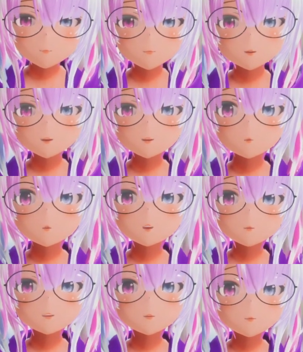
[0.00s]
And we're gonna be
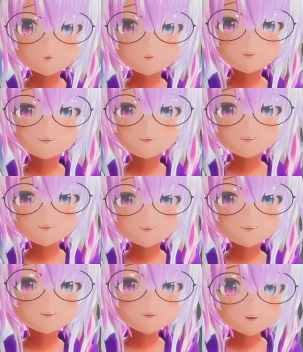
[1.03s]
importing
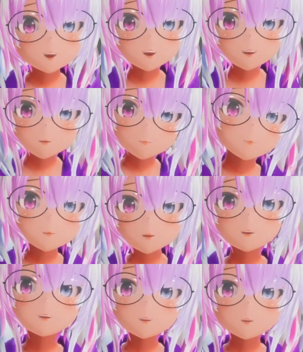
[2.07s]
the
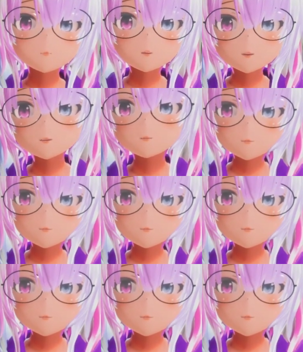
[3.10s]
FBX file.